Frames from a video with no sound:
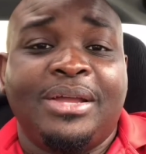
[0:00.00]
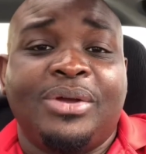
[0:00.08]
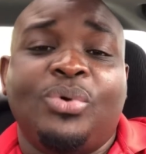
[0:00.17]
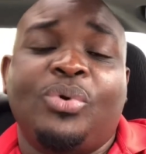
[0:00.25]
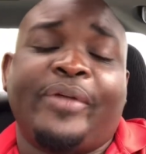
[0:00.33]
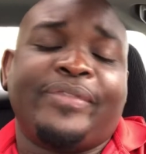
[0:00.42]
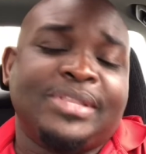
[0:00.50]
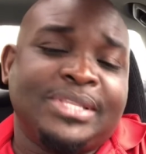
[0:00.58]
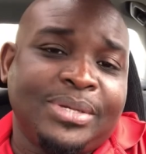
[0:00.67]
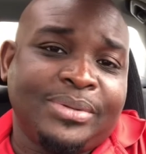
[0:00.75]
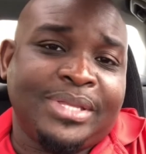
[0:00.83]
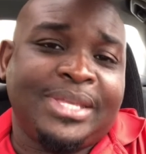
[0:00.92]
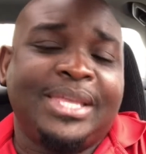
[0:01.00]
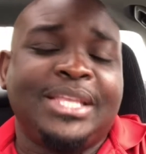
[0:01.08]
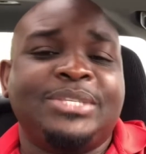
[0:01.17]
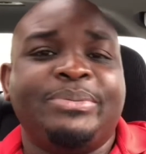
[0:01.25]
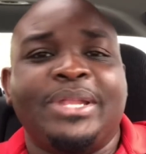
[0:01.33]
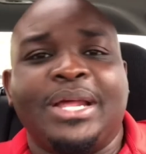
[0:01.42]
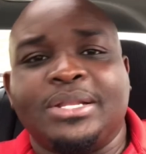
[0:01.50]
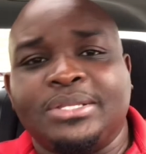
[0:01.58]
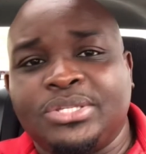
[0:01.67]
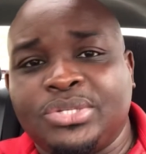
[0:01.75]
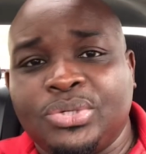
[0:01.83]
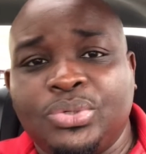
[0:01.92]
who have to deal with the kids being out of
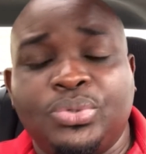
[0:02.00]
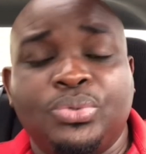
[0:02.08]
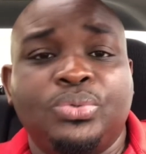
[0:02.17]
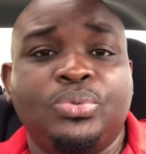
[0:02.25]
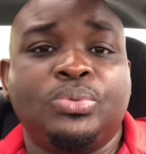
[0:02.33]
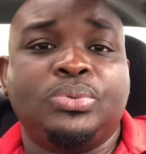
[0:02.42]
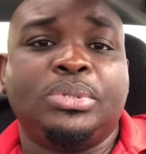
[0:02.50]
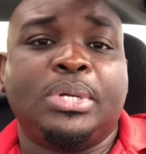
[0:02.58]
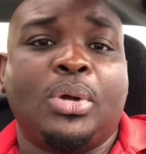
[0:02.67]
school.